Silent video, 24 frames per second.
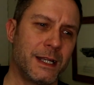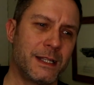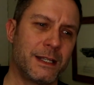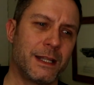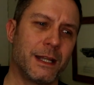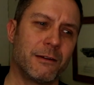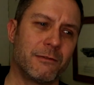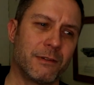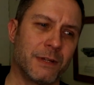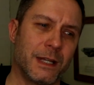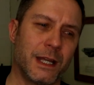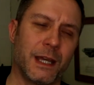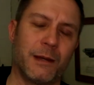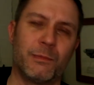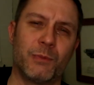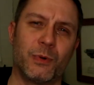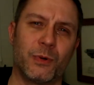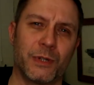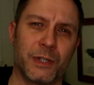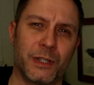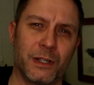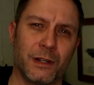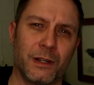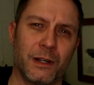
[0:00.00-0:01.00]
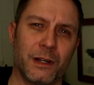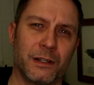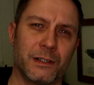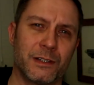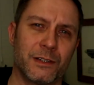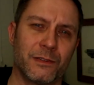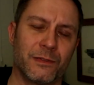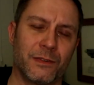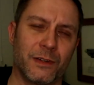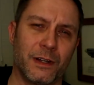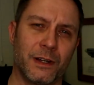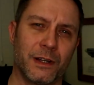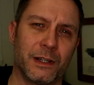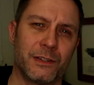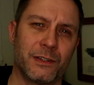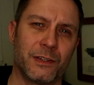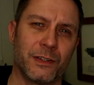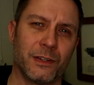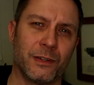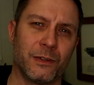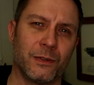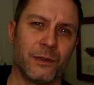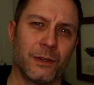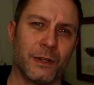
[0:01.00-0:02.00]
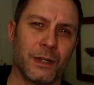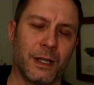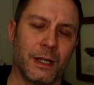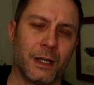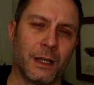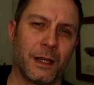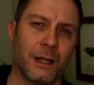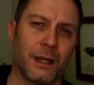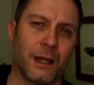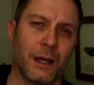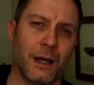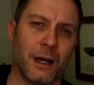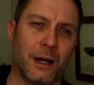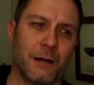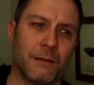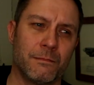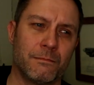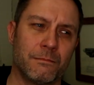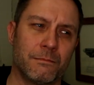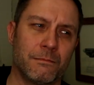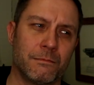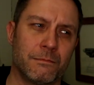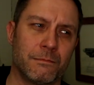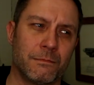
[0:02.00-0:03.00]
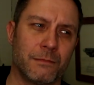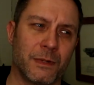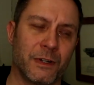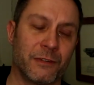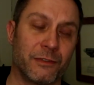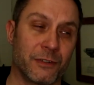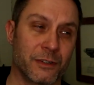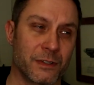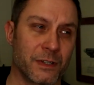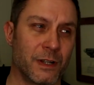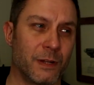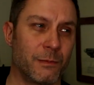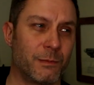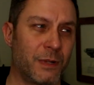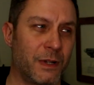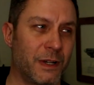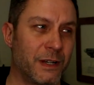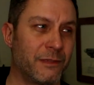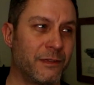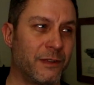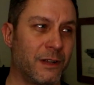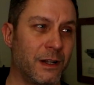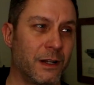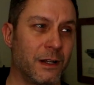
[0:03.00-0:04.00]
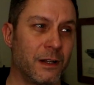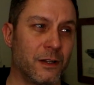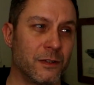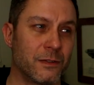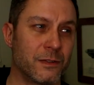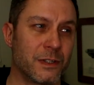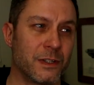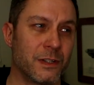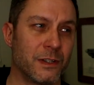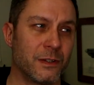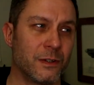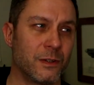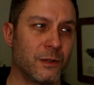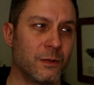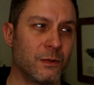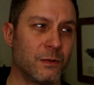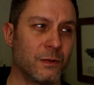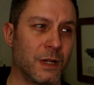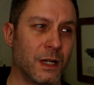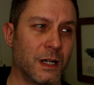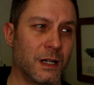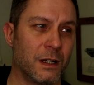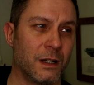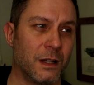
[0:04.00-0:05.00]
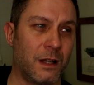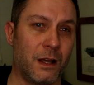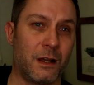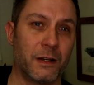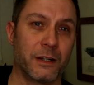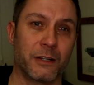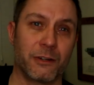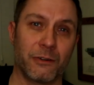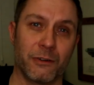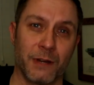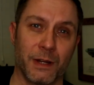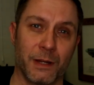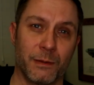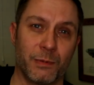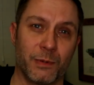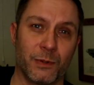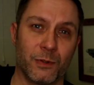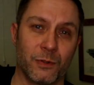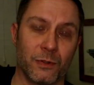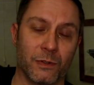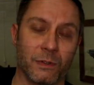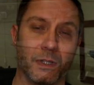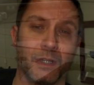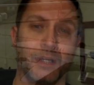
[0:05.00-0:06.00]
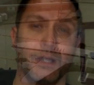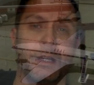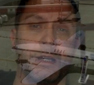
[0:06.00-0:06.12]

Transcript: Is there an airport you like to fly to? For example, I fly a lot to Larnaca Airport,